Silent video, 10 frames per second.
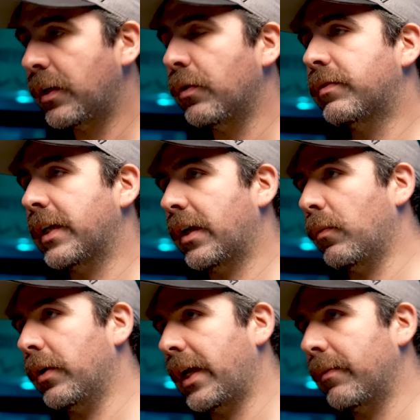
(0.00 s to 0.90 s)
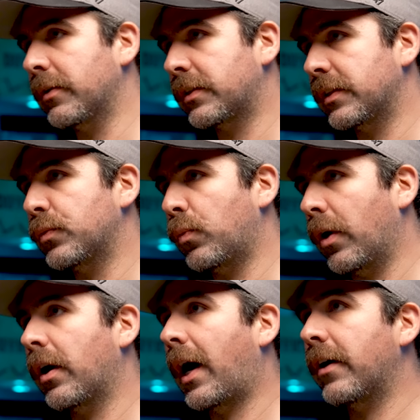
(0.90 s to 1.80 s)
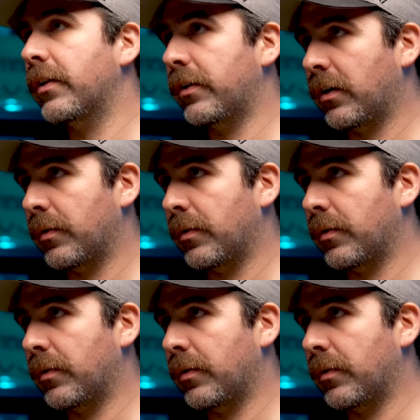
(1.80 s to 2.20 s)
you would have taken 1 damage because it's 1 higher than your armor.